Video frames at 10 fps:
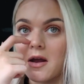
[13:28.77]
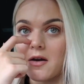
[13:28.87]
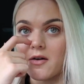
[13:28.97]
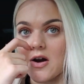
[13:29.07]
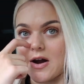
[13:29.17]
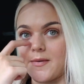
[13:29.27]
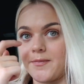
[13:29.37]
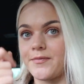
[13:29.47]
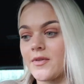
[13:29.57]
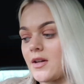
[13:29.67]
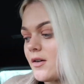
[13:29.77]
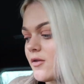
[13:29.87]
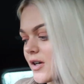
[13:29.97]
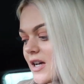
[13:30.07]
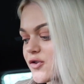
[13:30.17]
You're right.
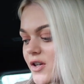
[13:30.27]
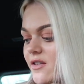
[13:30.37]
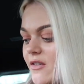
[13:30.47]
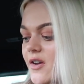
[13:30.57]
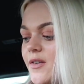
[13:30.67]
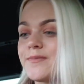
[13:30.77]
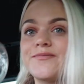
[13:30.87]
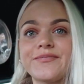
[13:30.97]
Run out of drink though.